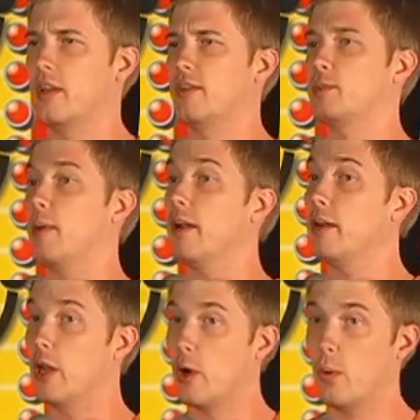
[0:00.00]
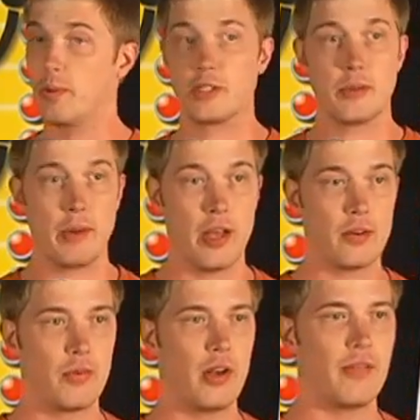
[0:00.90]
I responded, no, because I'm not
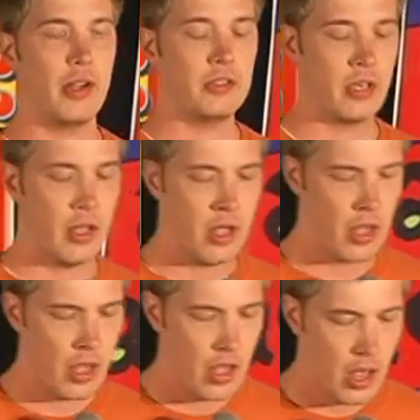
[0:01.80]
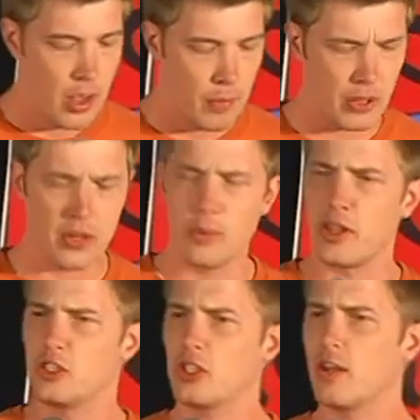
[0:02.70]
afraid of heights. But I think what
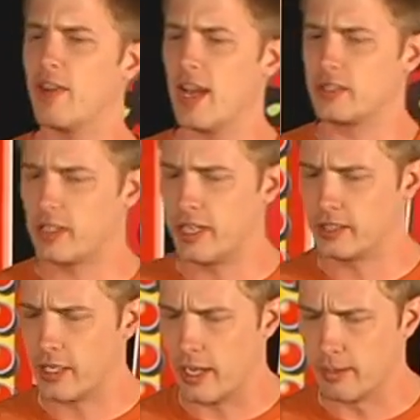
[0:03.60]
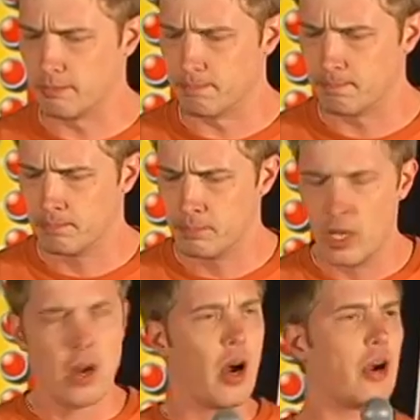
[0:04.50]
they should have asked is,
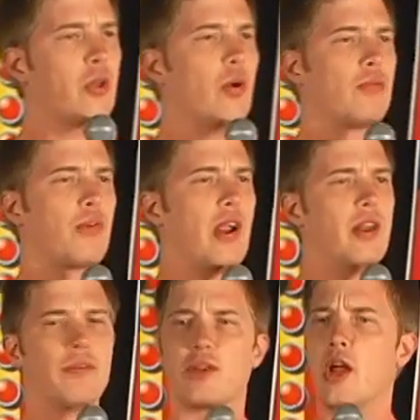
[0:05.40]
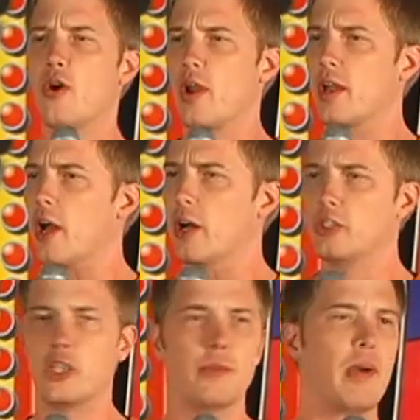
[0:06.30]
are you afraid of carrying
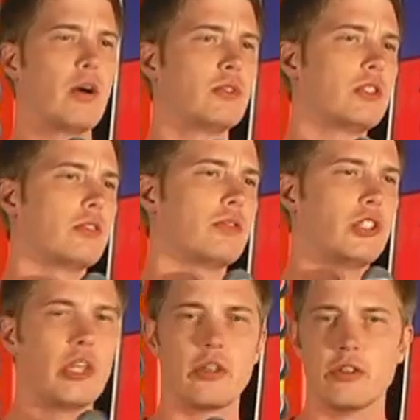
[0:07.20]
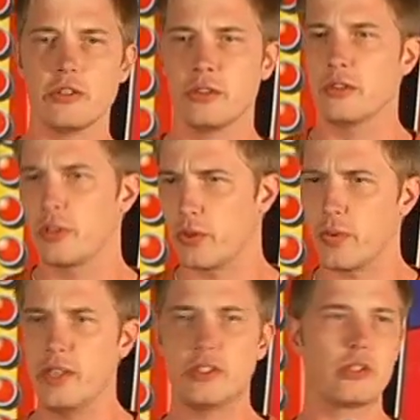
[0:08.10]
100 pounds of shingles
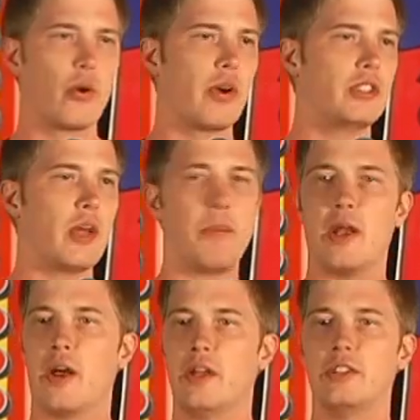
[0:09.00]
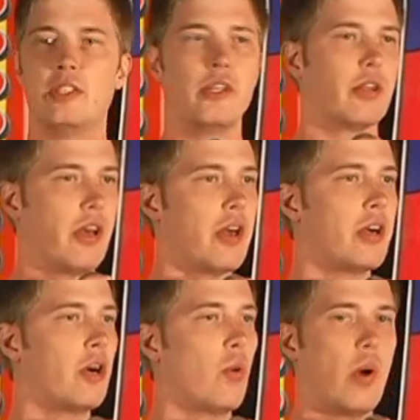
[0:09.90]
three stories up an icy
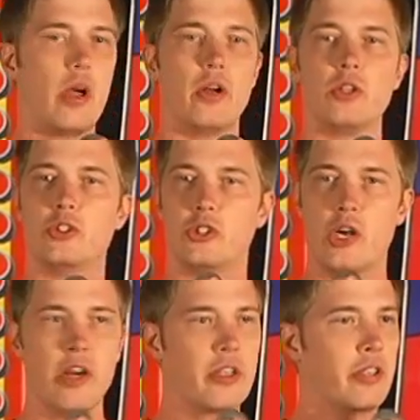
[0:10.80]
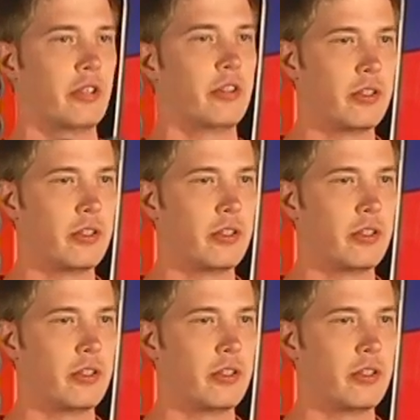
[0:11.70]
ladder while drunk?